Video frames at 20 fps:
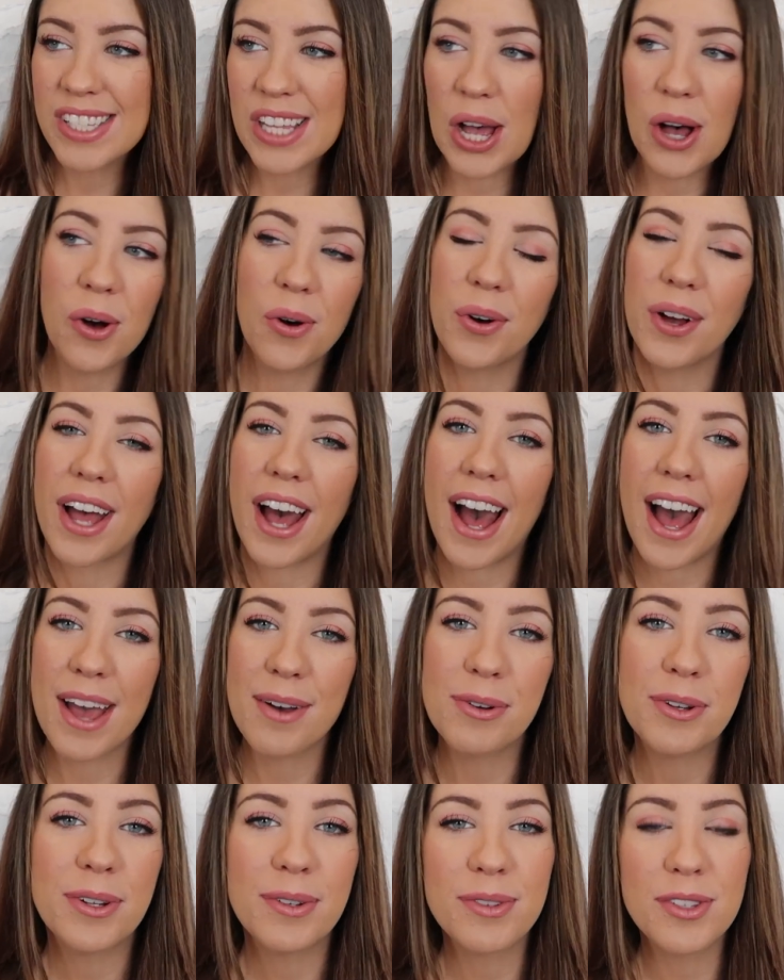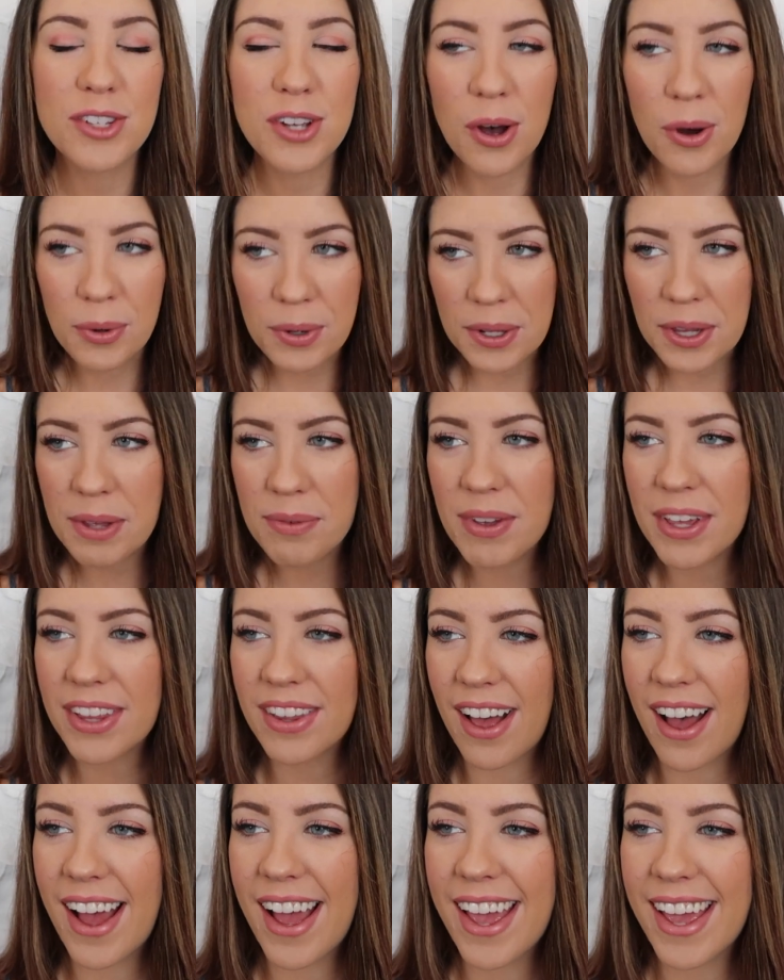So I will totally be
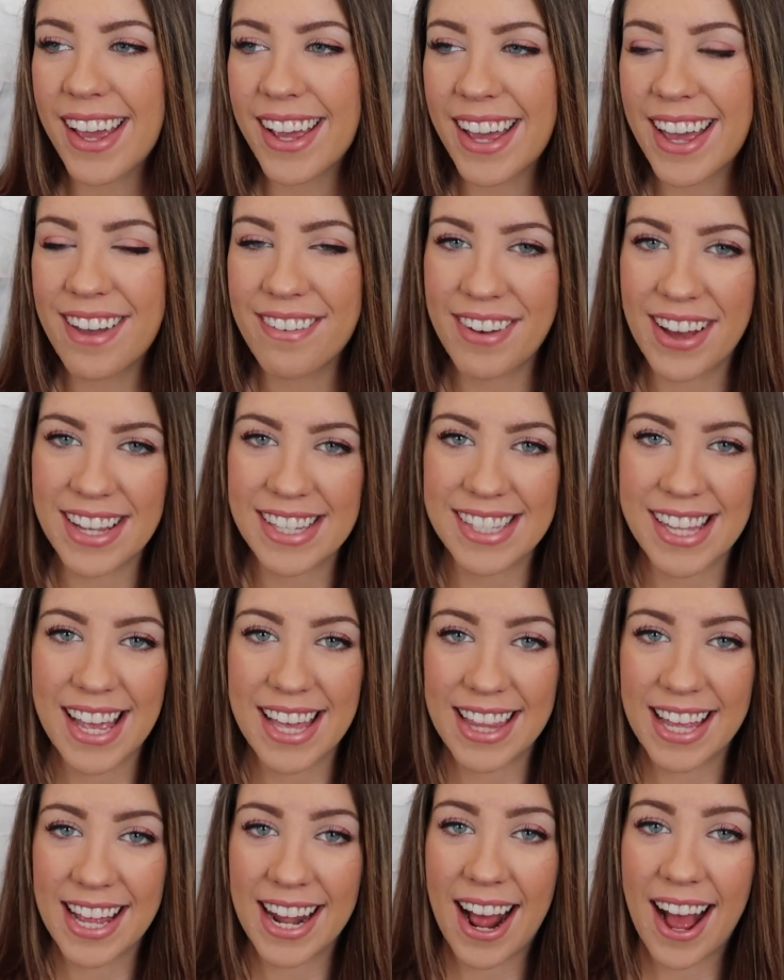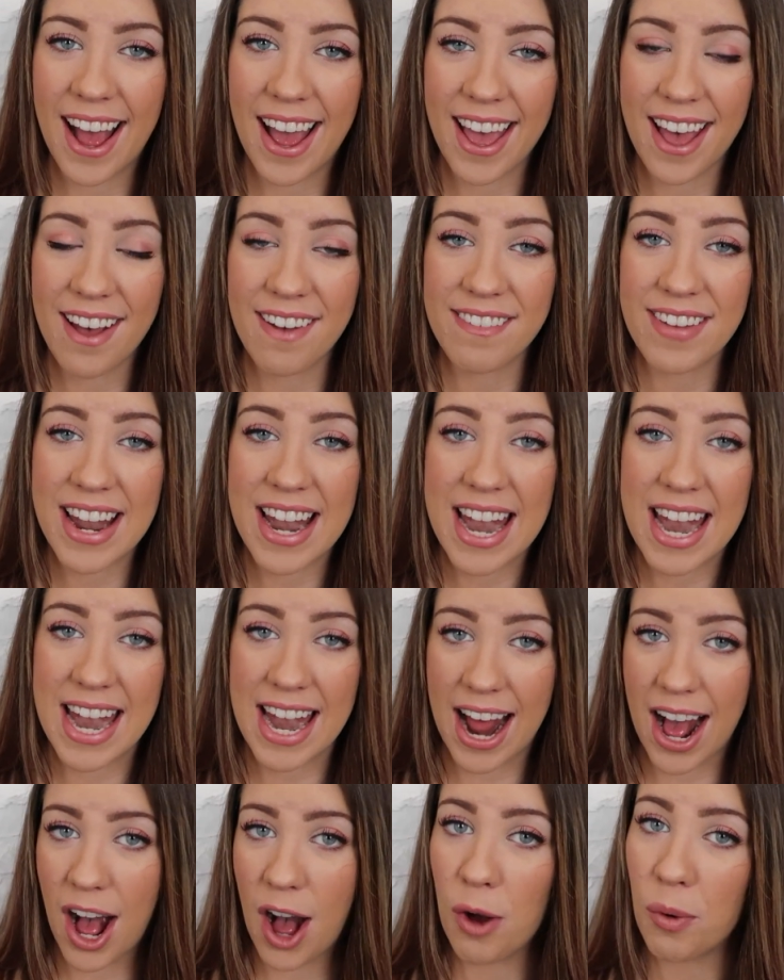lying if I say that I have
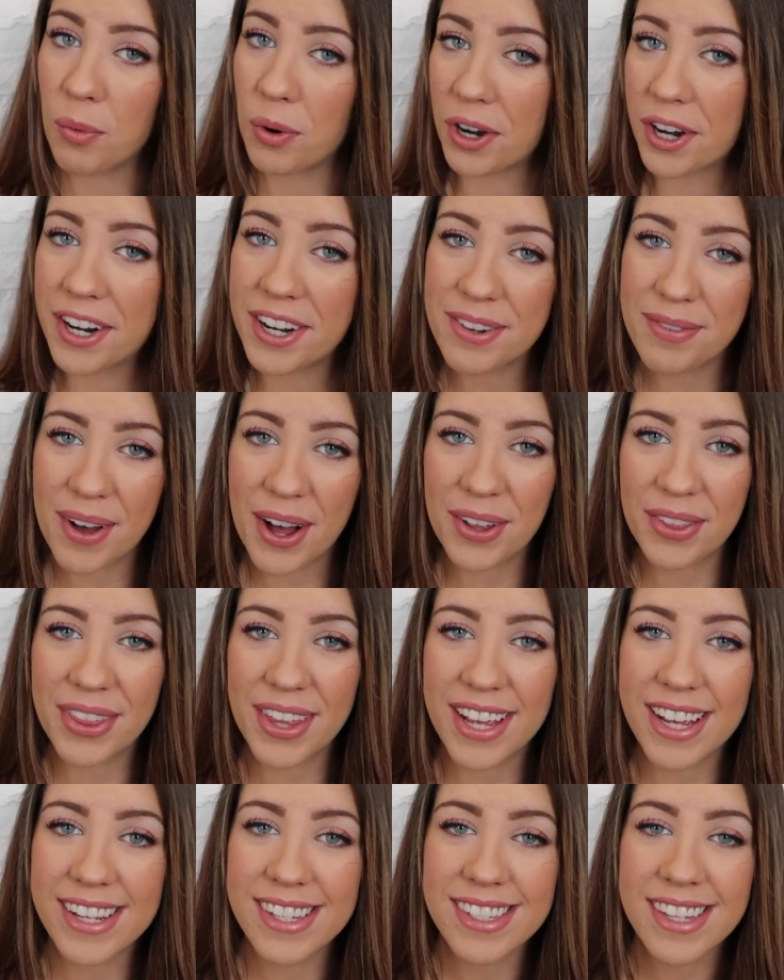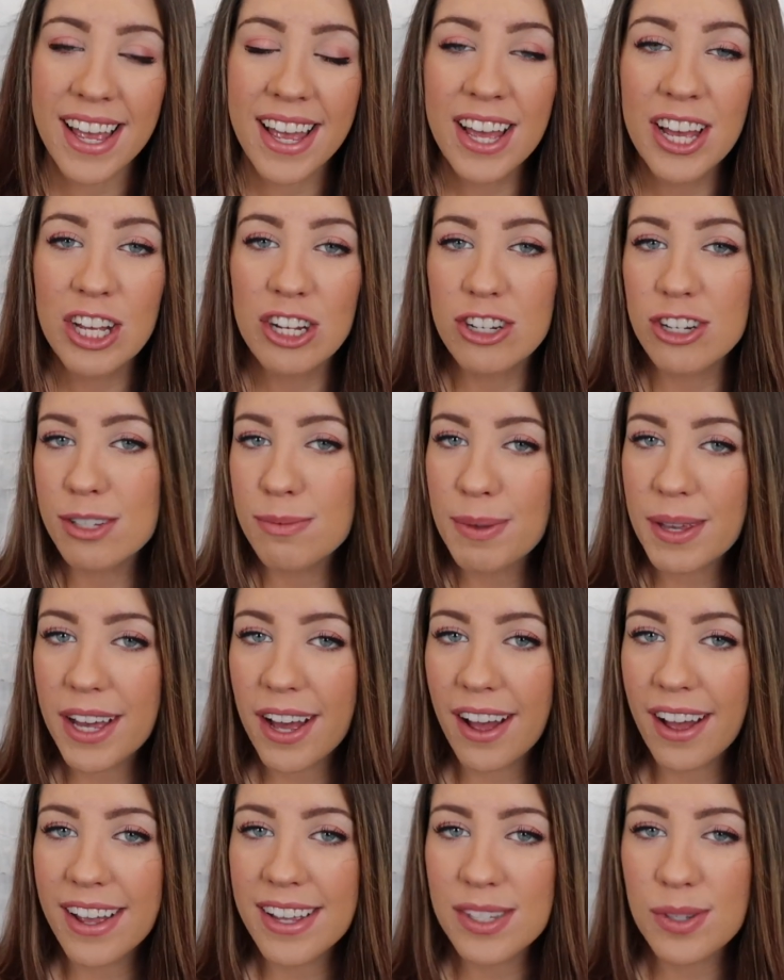not worried about this, just
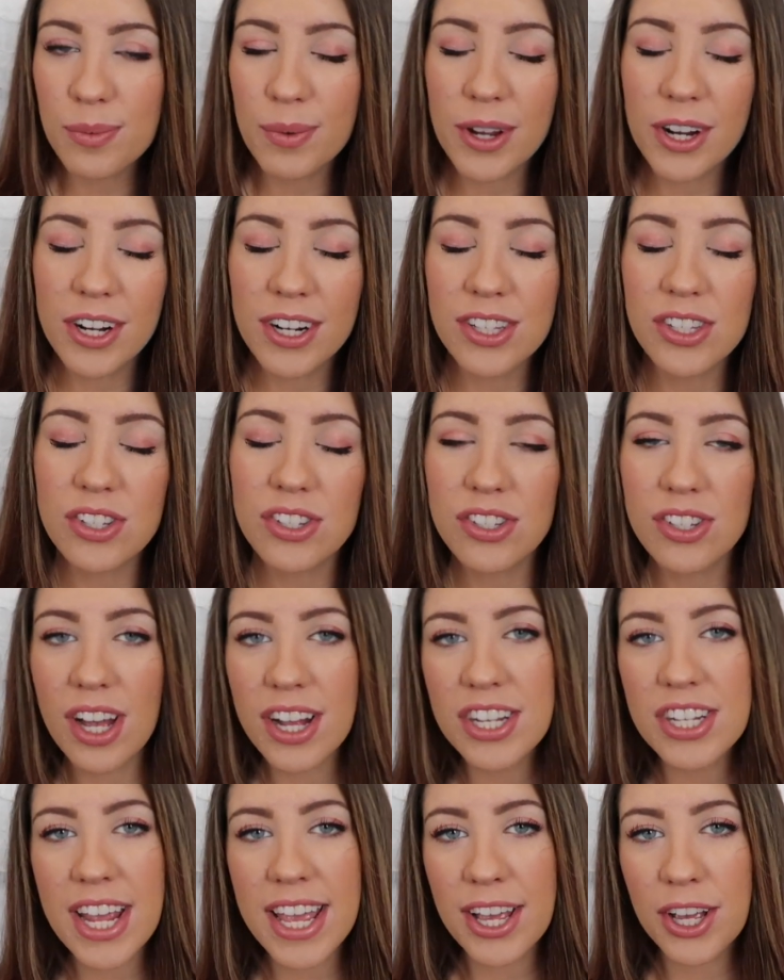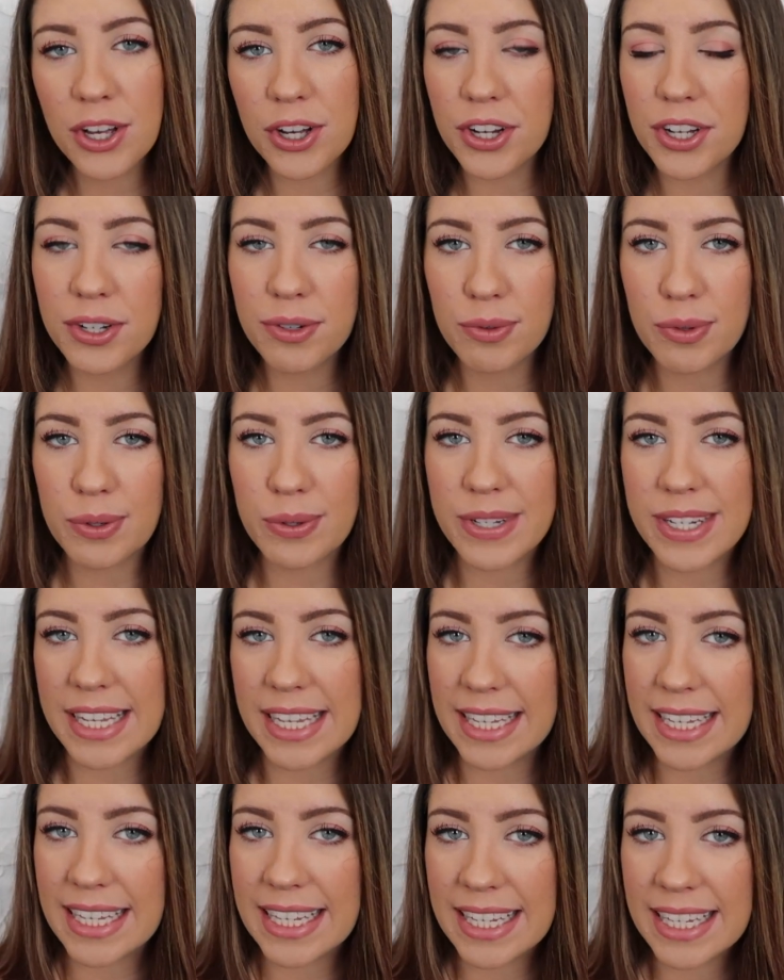because we are in such a good
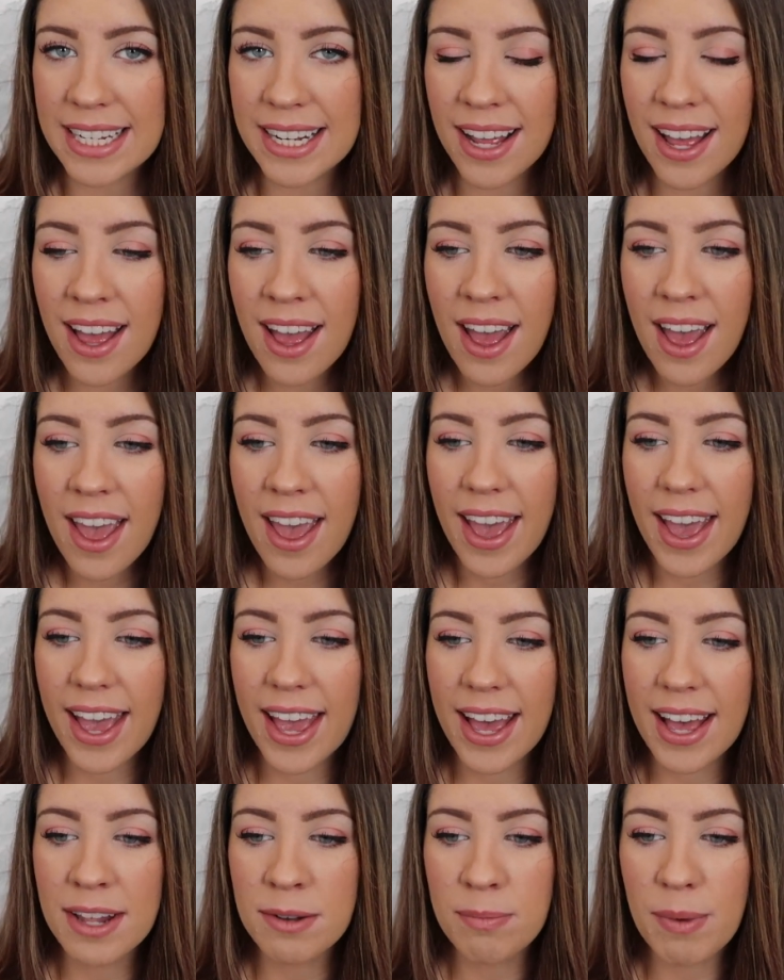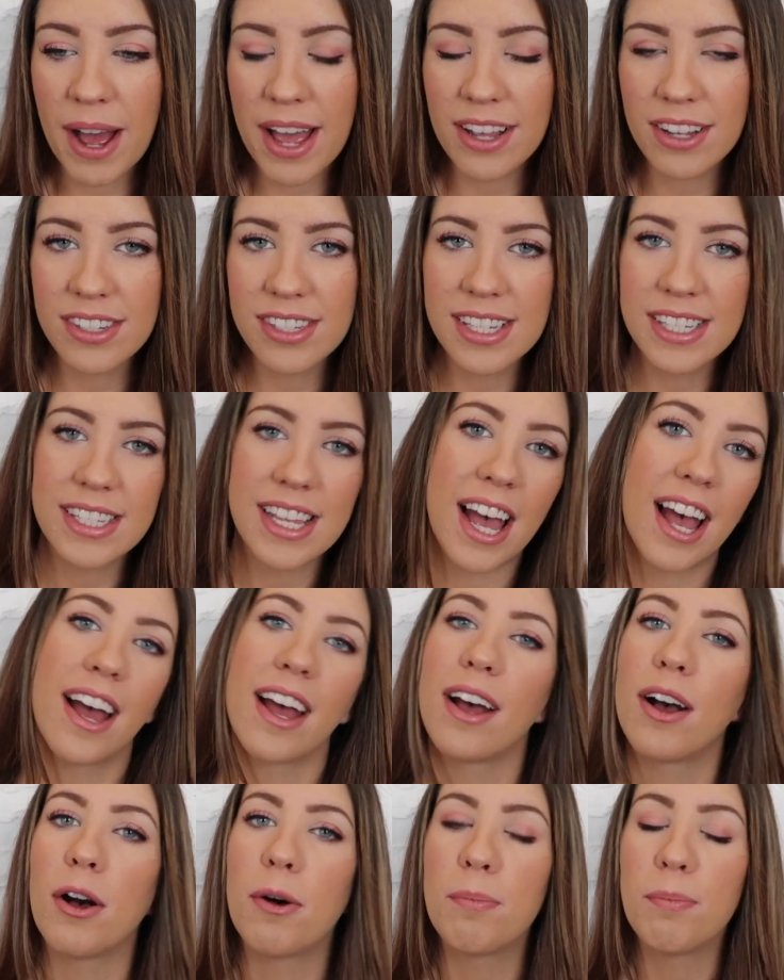routine and Miles is
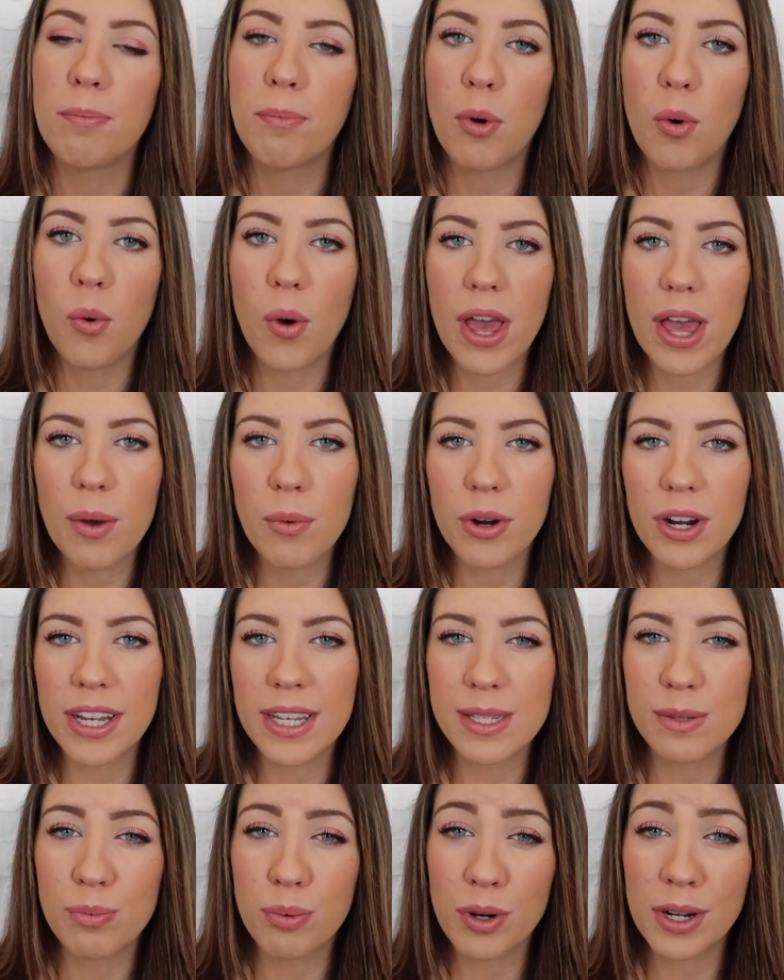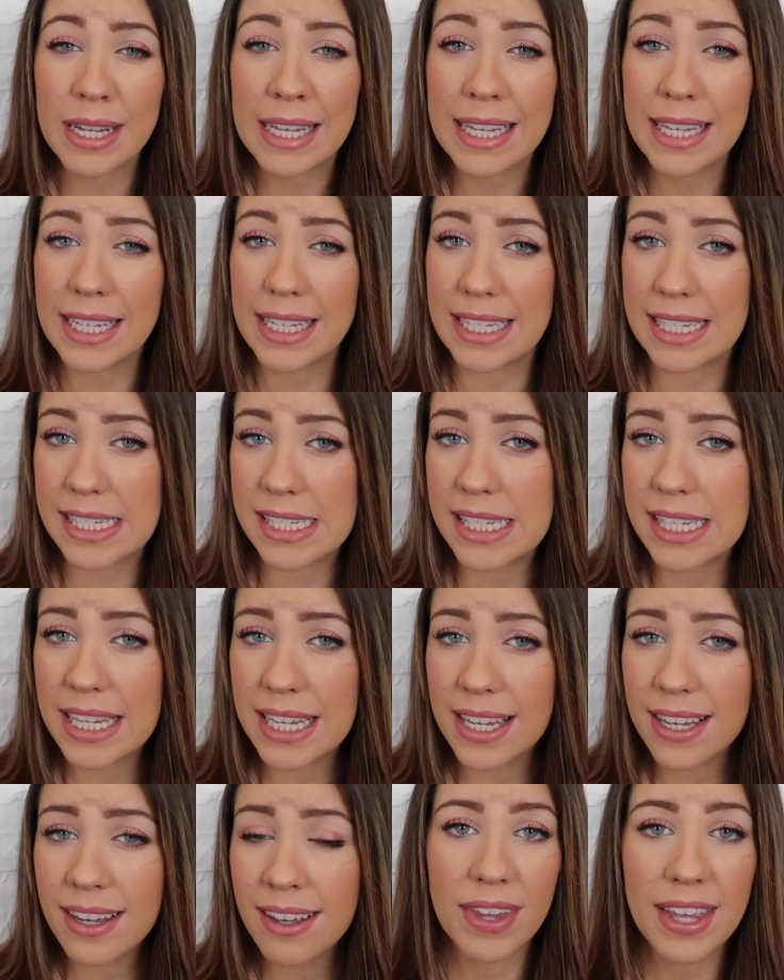at a point where he's pretty
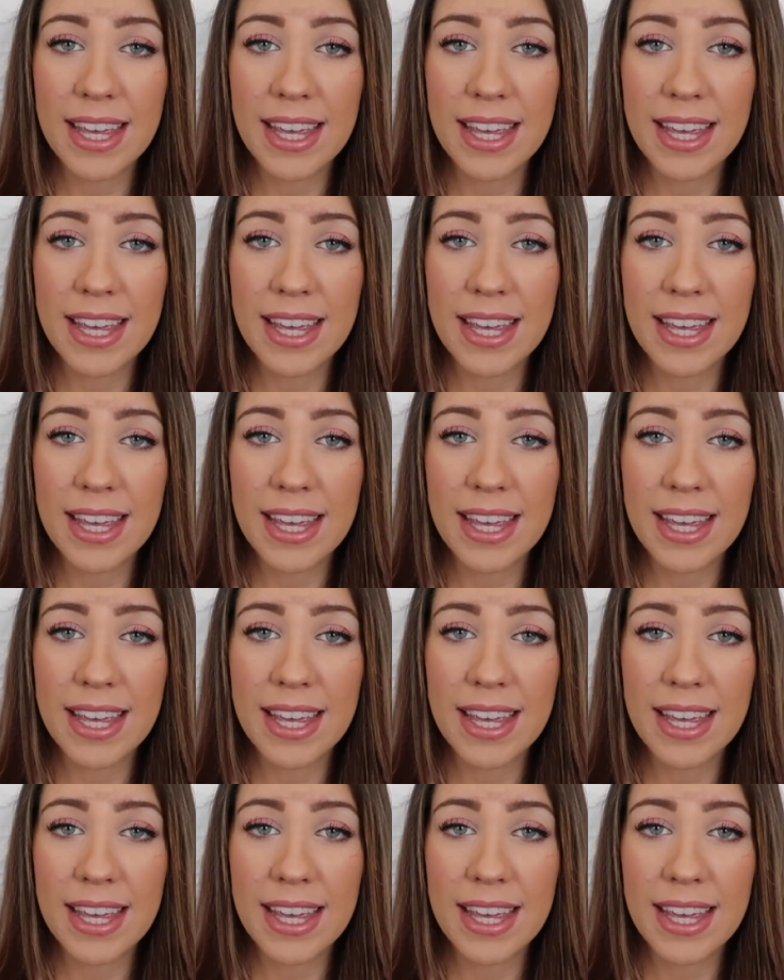easy.